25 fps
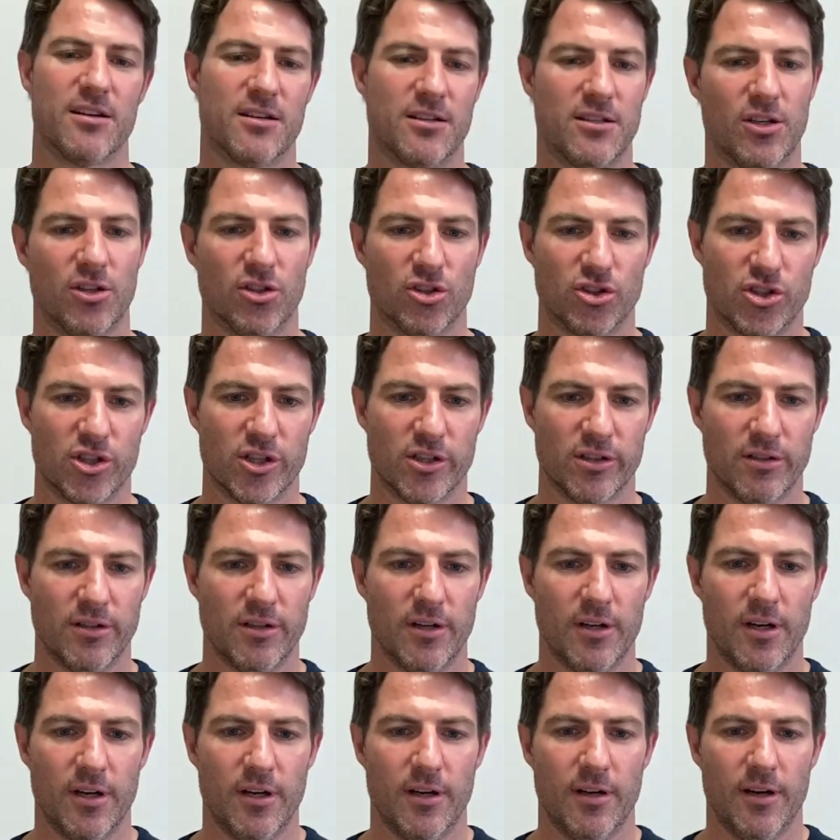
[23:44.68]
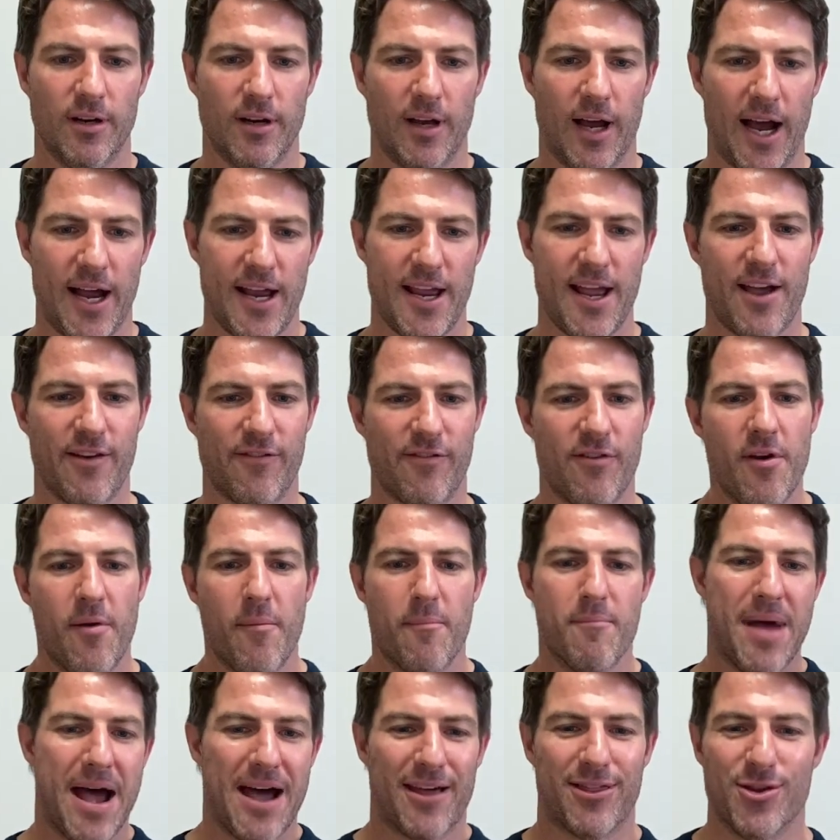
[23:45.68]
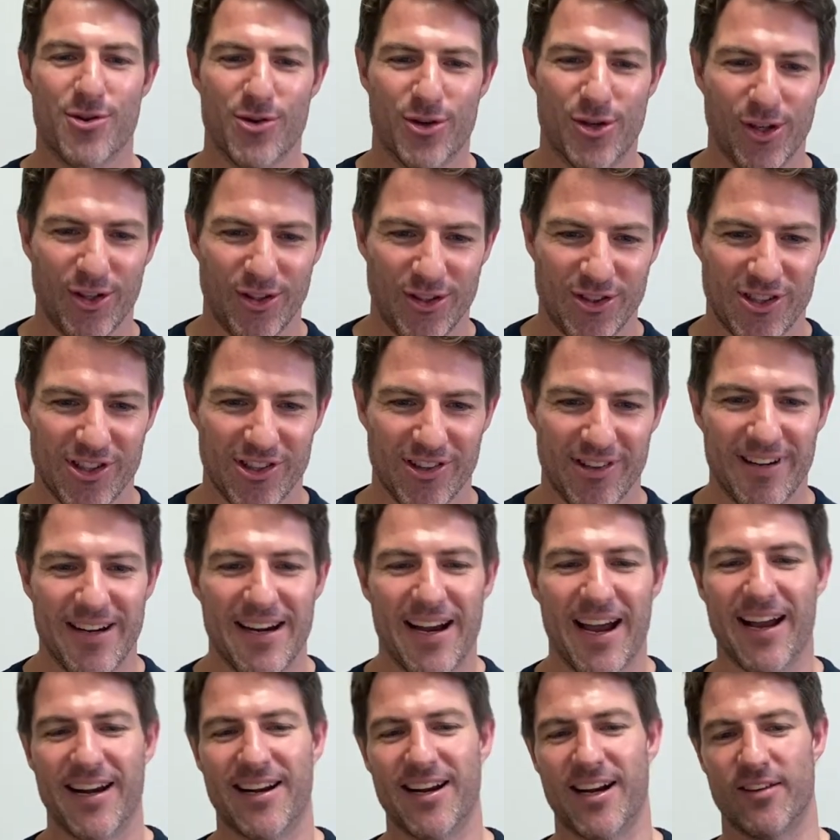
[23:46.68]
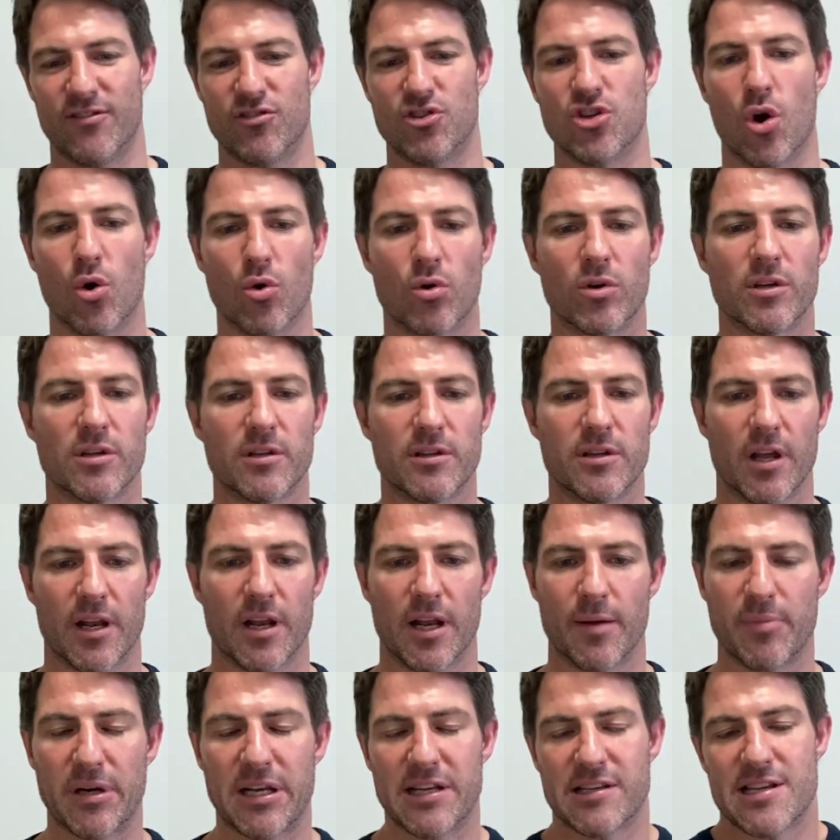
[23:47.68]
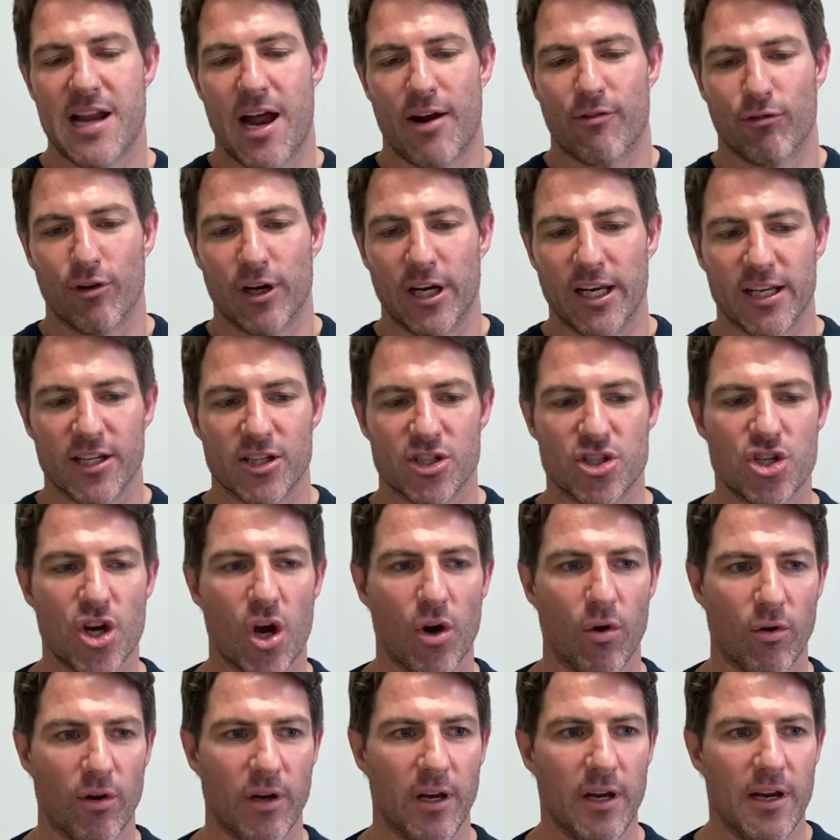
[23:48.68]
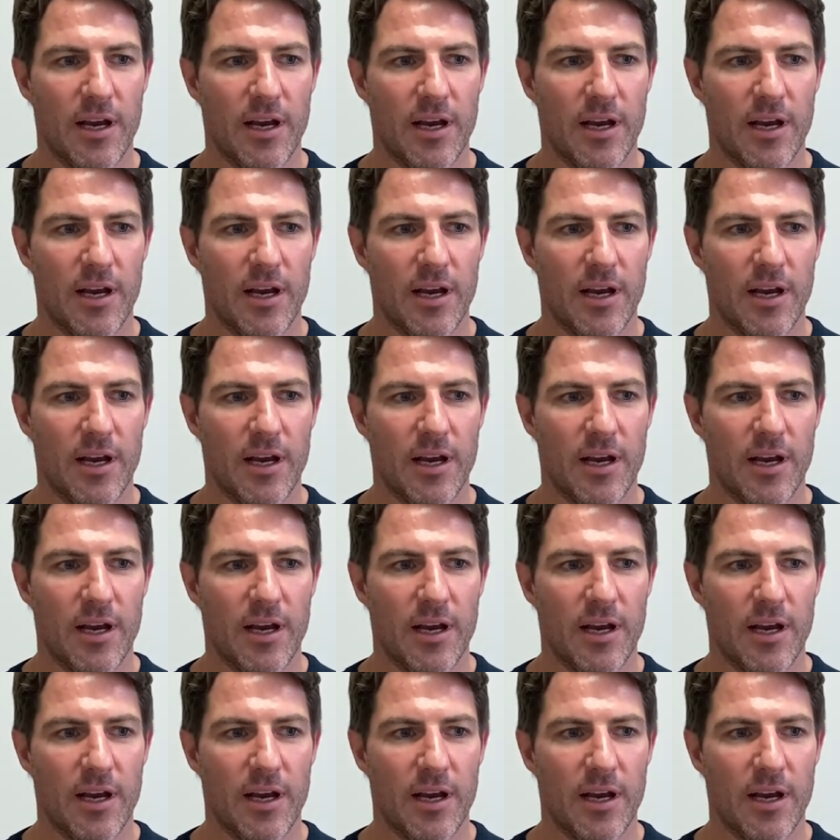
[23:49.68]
culture. I have Matthew culture. I kind of joke that, but it's not really a joke.